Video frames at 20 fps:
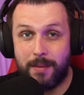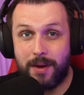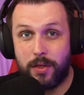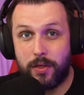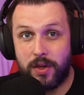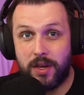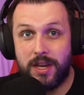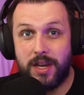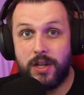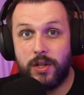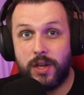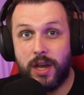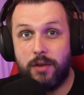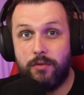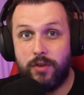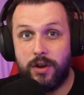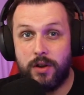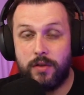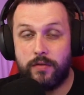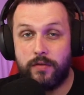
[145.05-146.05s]
And I think it'll get
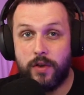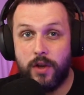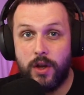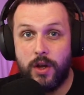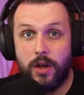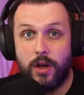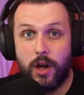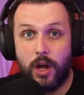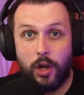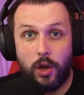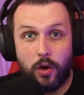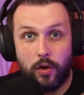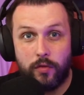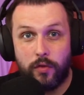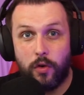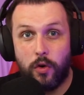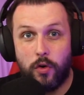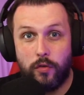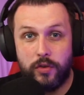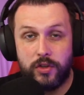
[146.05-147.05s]
rid of a lot of
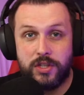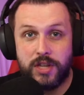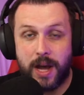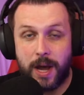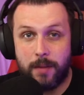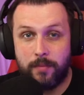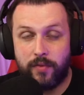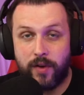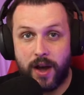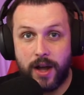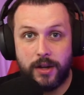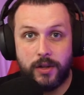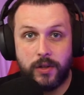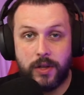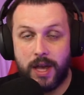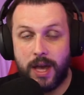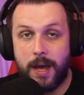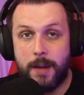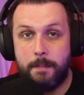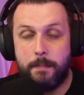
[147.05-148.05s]
overtime final
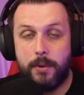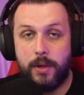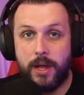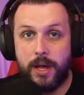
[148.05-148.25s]
gameplay,